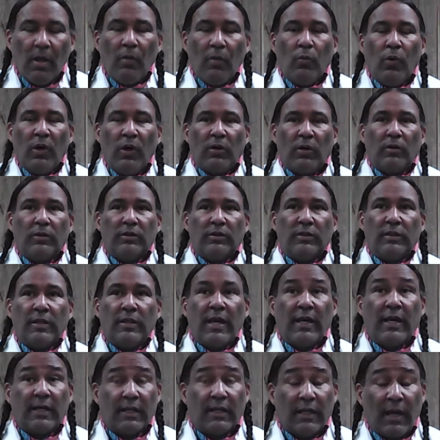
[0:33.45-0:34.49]
Well,
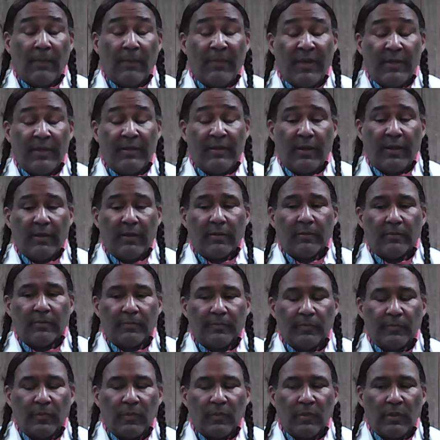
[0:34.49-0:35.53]
yeah, I mean,
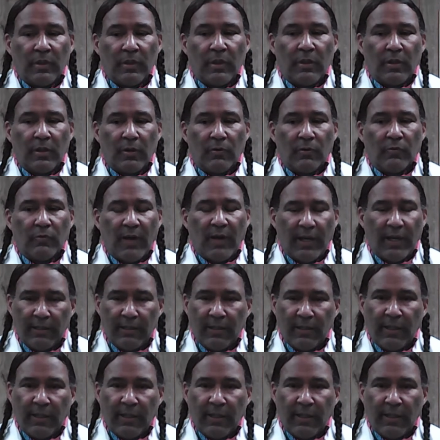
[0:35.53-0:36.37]
right